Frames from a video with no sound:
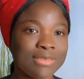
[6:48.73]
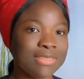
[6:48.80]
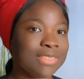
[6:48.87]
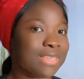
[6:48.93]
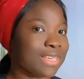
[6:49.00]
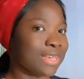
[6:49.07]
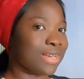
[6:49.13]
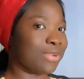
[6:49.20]

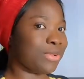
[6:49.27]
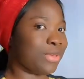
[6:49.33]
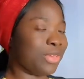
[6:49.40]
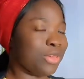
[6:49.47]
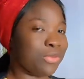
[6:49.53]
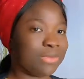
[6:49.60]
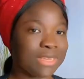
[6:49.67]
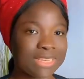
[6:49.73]
See how
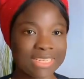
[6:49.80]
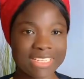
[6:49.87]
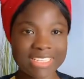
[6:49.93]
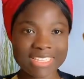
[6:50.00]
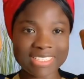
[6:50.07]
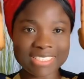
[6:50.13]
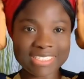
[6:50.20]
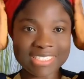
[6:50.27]
cute it
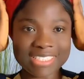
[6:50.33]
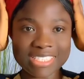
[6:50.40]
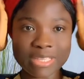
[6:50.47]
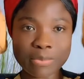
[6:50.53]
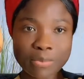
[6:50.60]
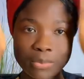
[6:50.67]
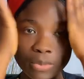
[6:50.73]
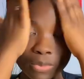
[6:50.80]
is.
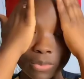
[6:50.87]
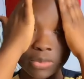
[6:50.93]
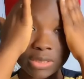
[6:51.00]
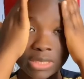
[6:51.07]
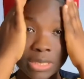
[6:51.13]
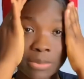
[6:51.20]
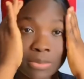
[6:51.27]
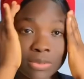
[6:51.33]
Simple,
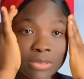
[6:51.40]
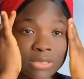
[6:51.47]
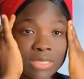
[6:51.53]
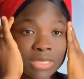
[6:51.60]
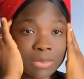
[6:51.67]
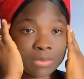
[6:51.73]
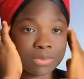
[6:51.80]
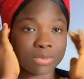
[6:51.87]
you
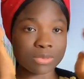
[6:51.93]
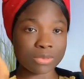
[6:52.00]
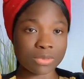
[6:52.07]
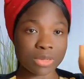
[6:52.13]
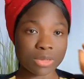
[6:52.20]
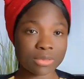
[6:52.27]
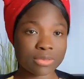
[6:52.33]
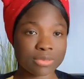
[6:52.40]

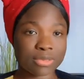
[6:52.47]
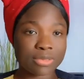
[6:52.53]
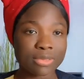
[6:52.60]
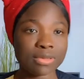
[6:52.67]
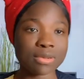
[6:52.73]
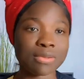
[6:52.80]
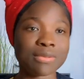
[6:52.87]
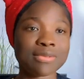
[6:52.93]
are good to
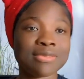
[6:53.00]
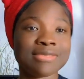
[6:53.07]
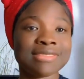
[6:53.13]
go.